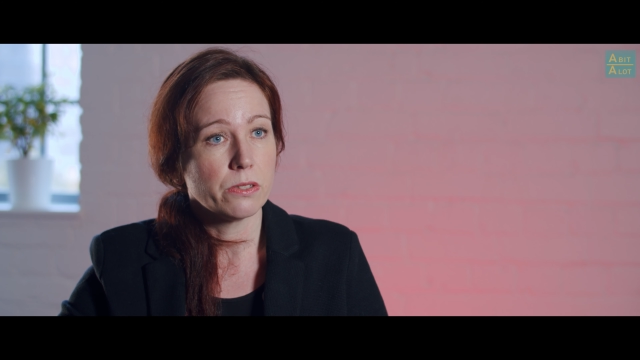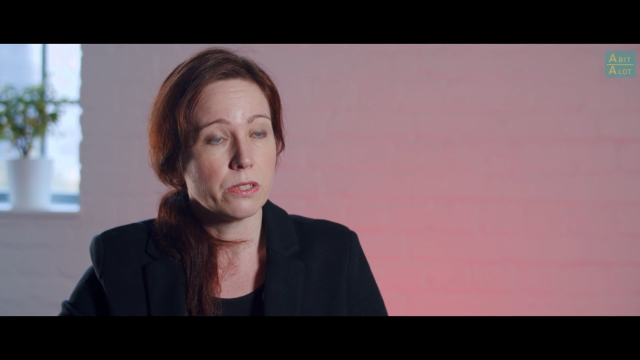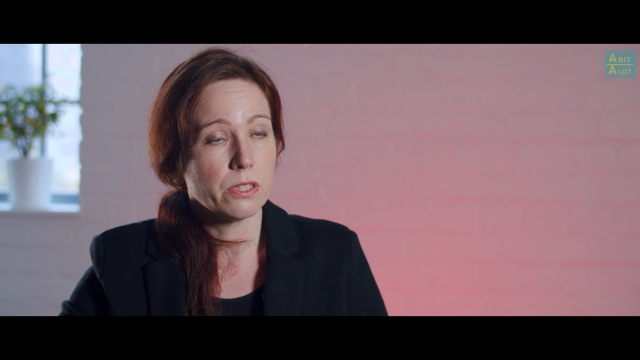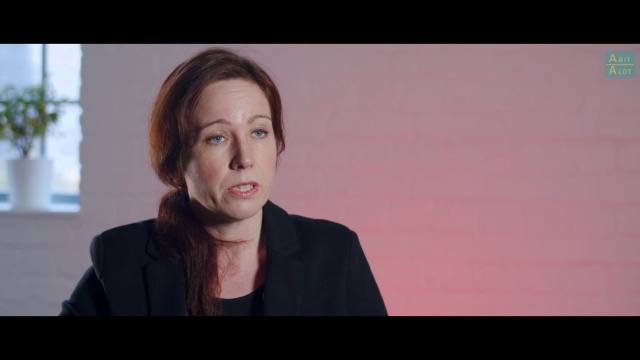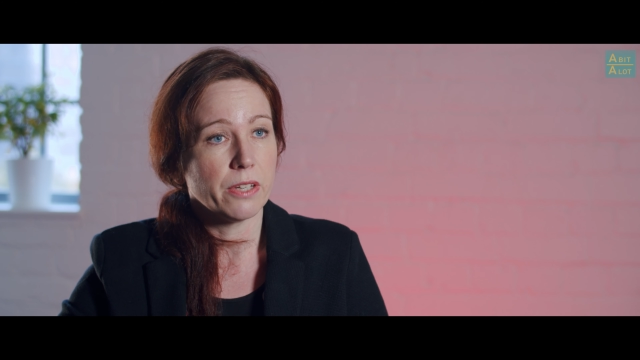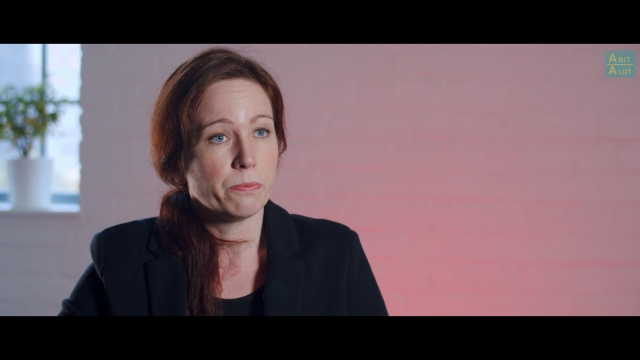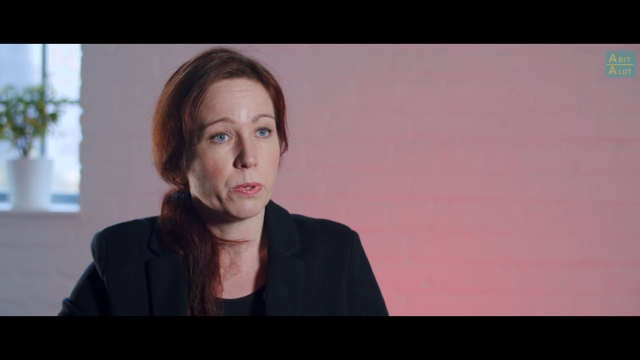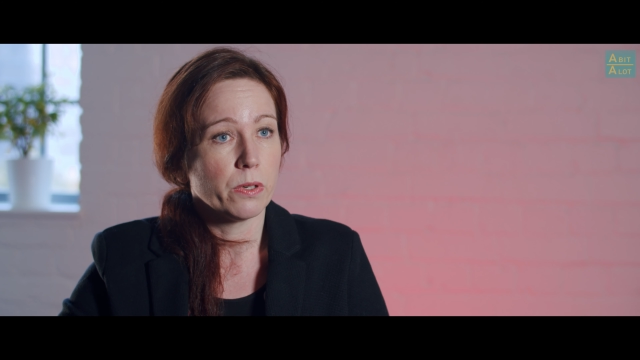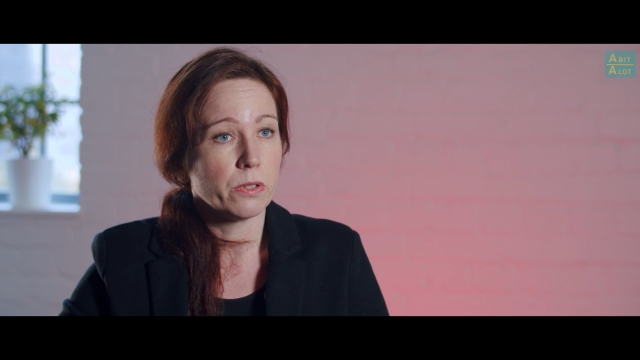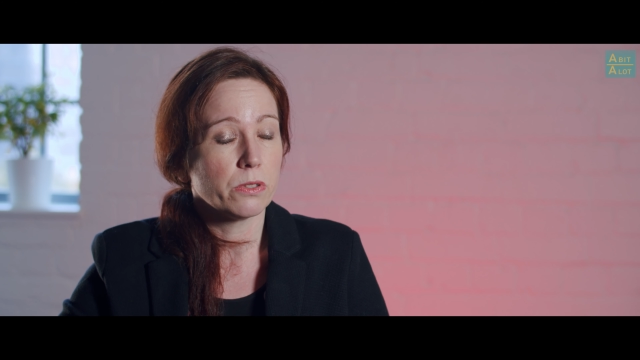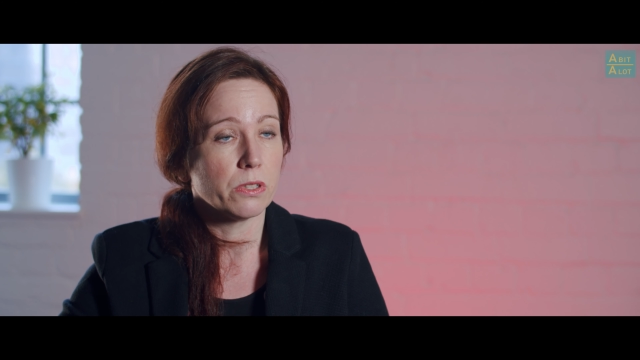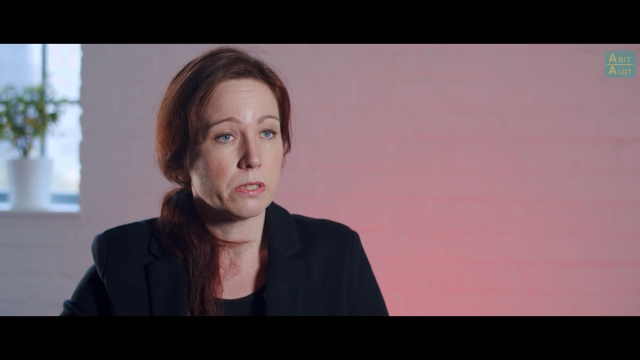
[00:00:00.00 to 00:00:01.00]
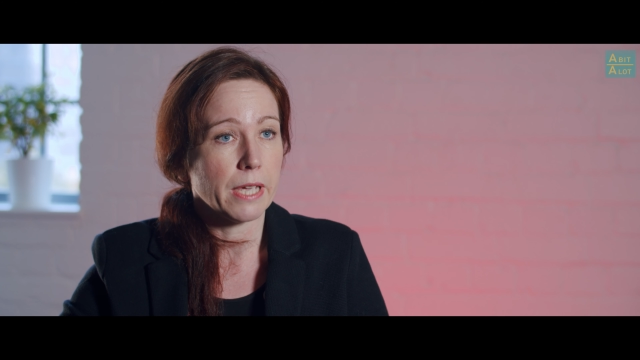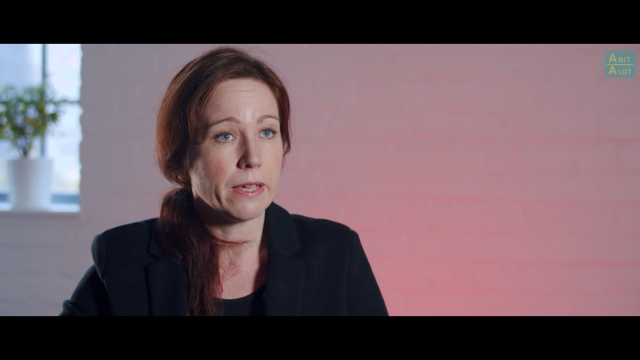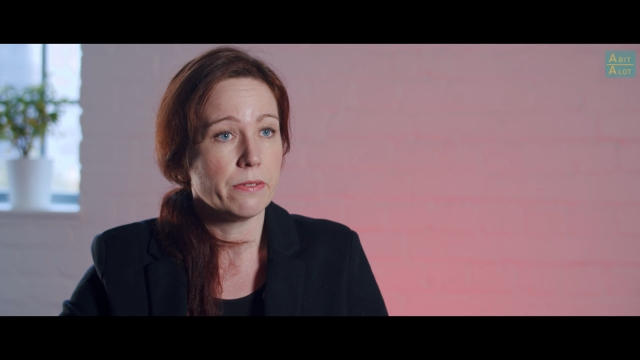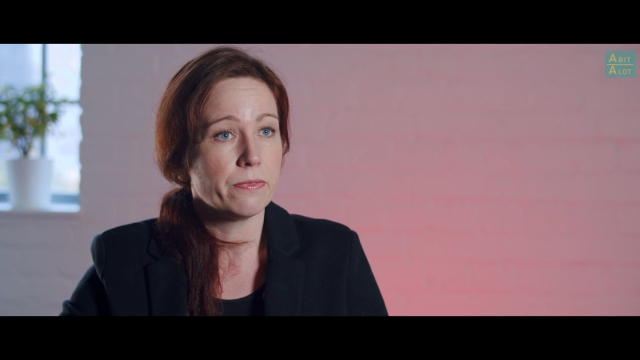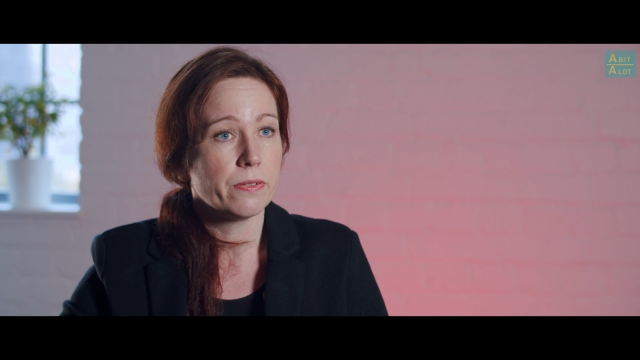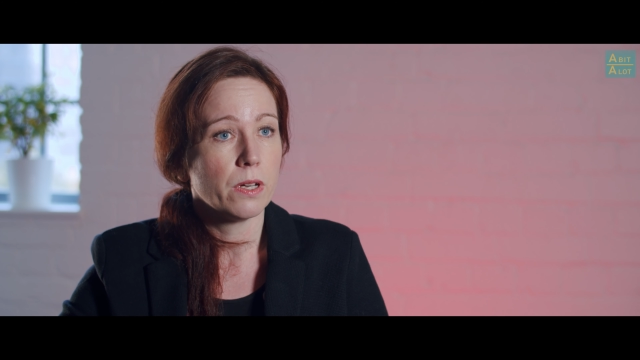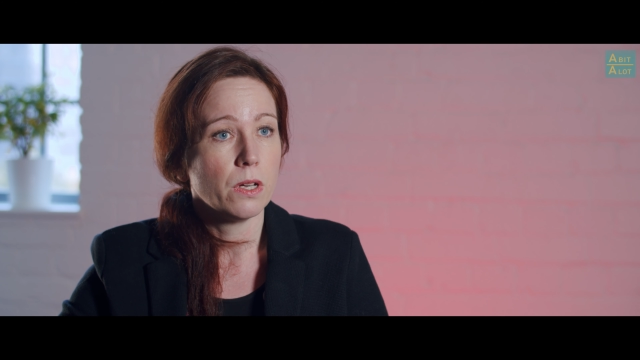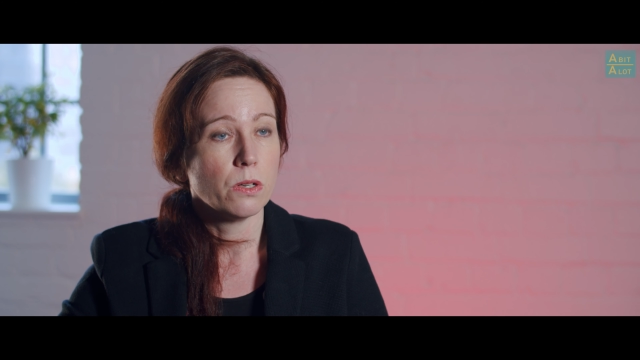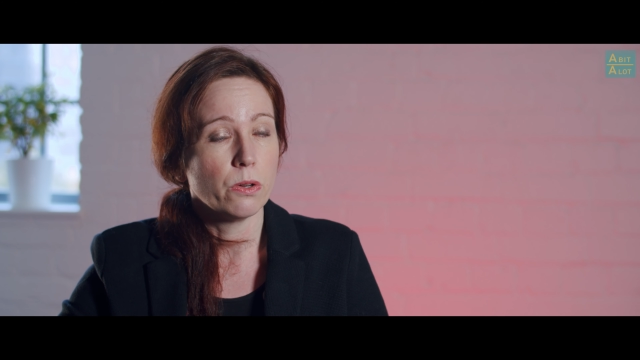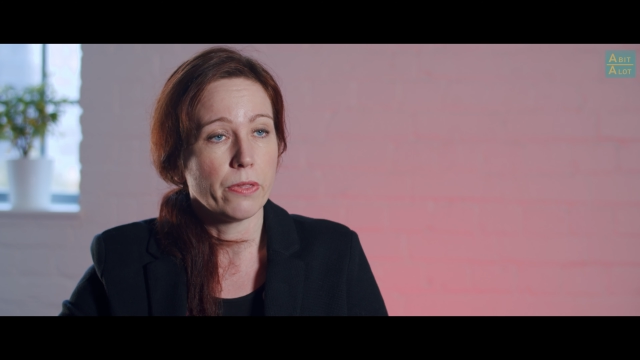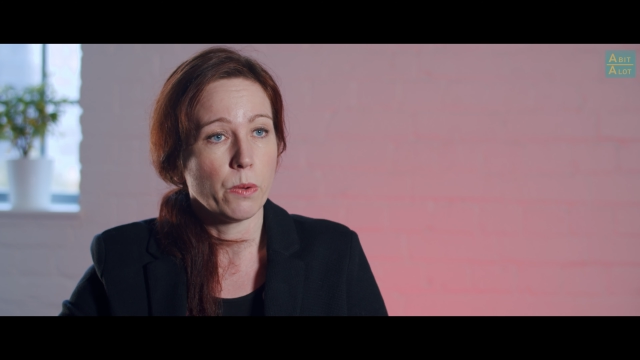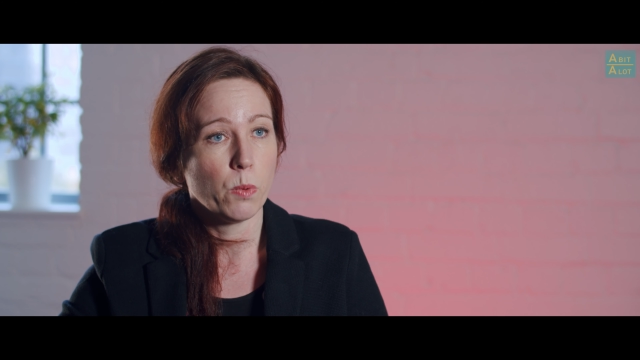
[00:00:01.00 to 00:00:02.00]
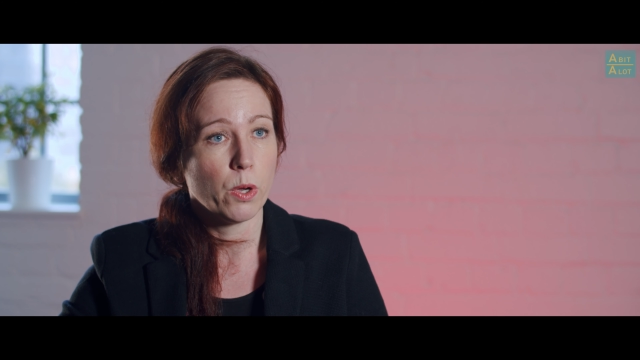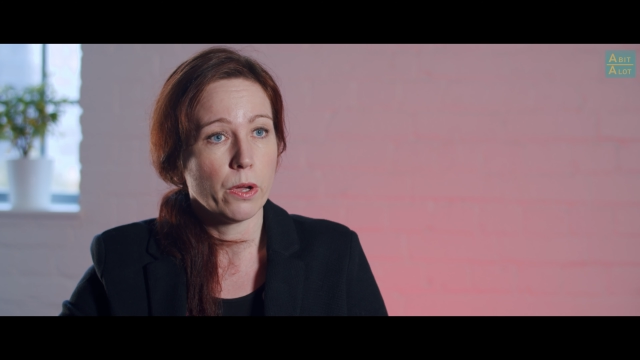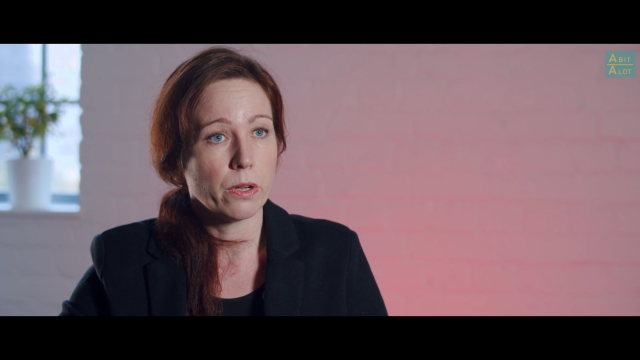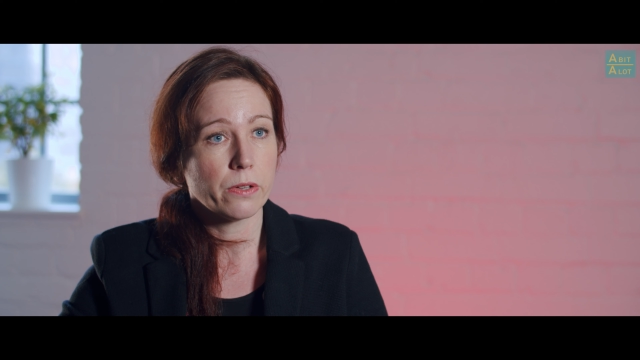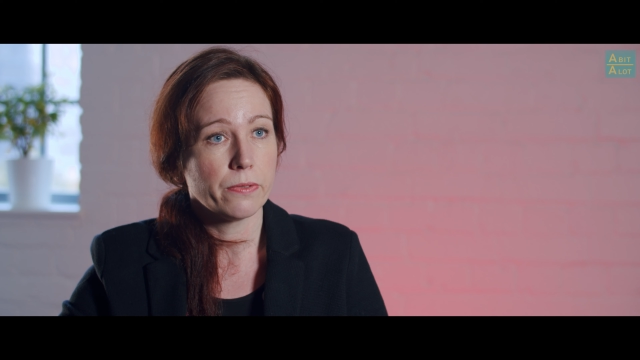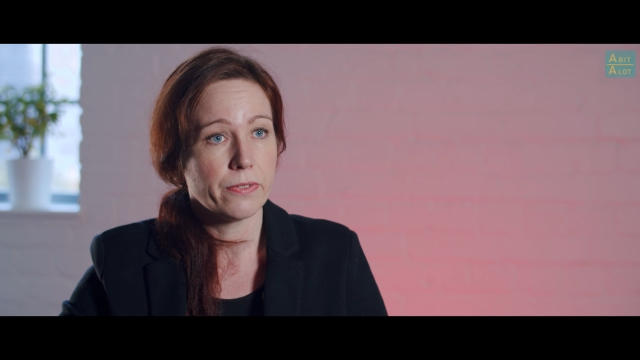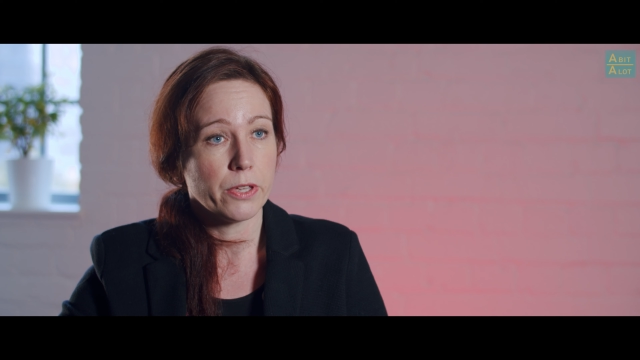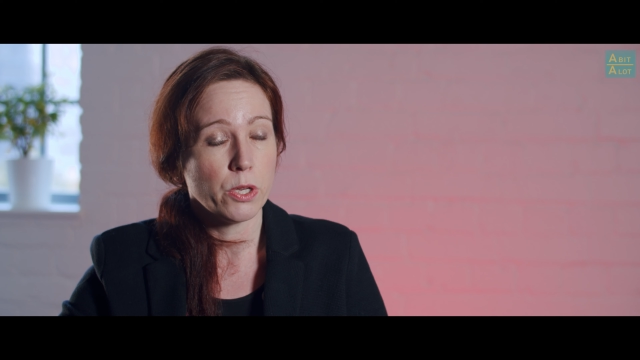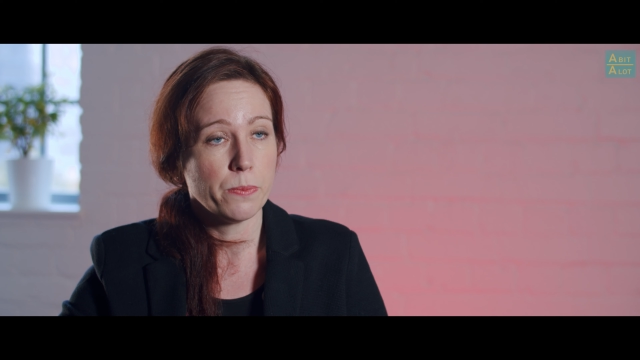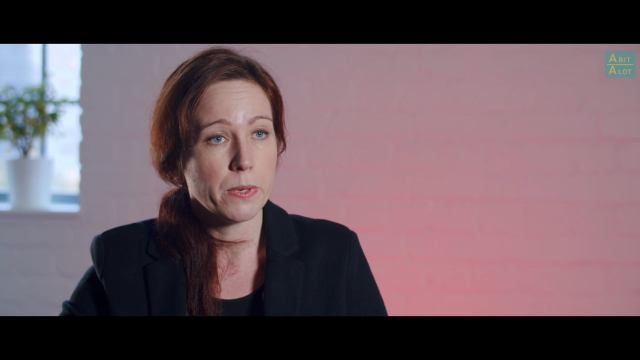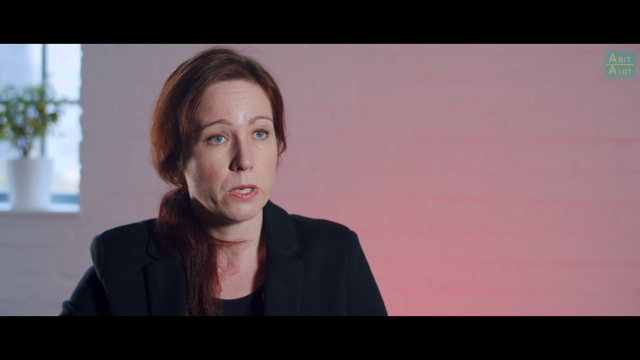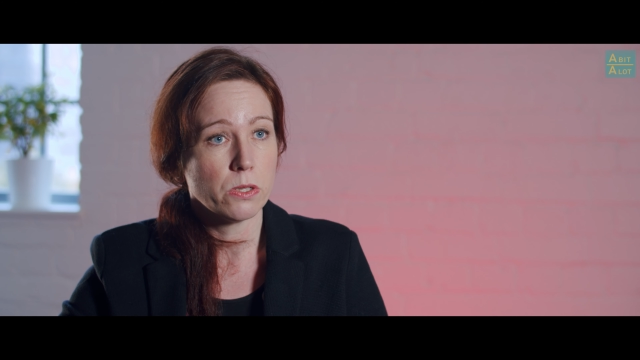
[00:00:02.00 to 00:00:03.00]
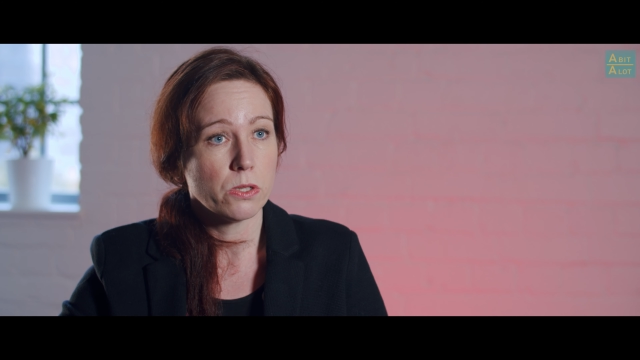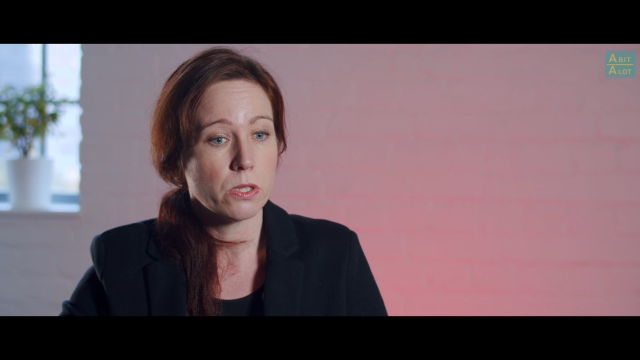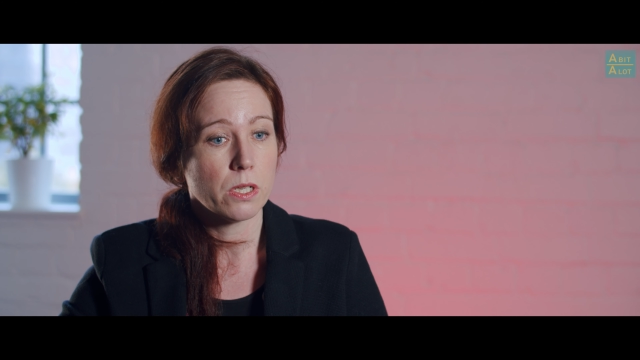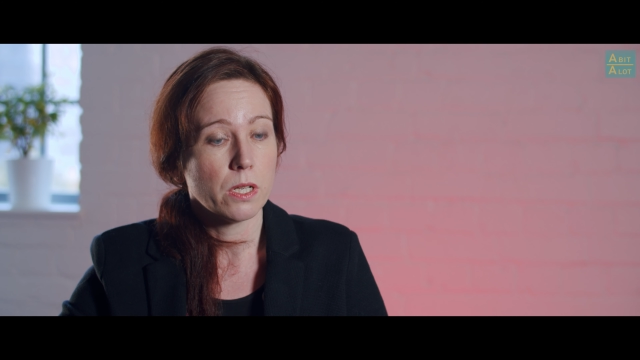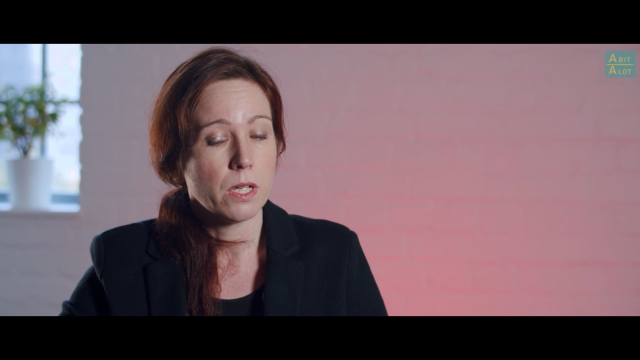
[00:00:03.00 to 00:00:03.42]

to see if products are safe or they work for humans.